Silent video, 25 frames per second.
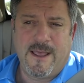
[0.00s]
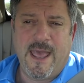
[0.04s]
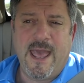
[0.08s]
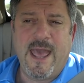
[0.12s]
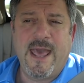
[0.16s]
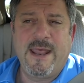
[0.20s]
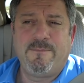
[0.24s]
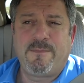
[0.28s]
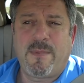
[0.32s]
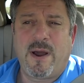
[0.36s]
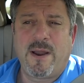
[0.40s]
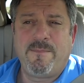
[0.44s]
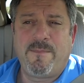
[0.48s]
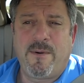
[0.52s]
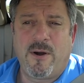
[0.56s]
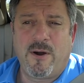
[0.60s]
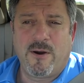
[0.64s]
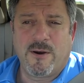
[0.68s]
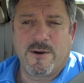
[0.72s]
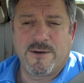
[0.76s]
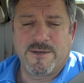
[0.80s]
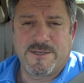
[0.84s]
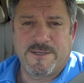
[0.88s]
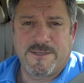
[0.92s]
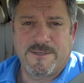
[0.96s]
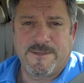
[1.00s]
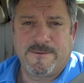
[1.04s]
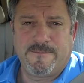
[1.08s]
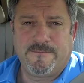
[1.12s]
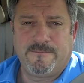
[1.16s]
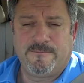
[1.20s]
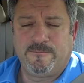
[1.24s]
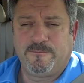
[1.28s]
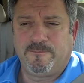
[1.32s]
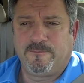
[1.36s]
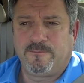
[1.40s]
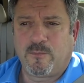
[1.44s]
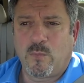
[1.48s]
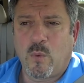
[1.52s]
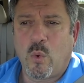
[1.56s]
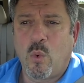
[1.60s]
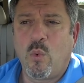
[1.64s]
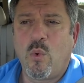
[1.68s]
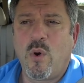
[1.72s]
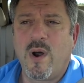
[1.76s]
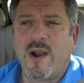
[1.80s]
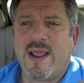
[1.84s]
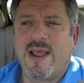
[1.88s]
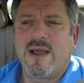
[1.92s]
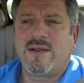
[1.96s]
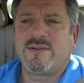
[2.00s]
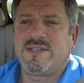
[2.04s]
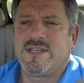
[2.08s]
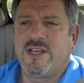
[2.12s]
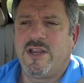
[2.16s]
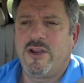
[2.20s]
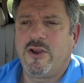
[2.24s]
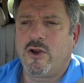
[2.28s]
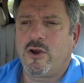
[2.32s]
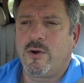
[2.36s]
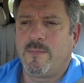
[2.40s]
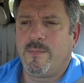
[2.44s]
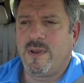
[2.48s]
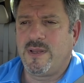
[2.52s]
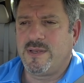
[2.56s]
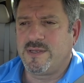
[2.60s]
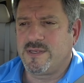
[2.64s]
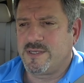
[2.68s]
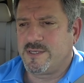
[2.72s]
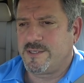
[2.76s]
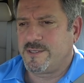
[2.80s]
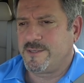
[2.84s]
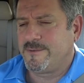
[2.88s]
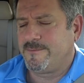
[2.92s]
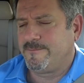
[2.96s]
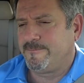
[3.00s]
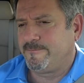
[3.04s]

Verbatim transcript: and my bars, one ounce increments.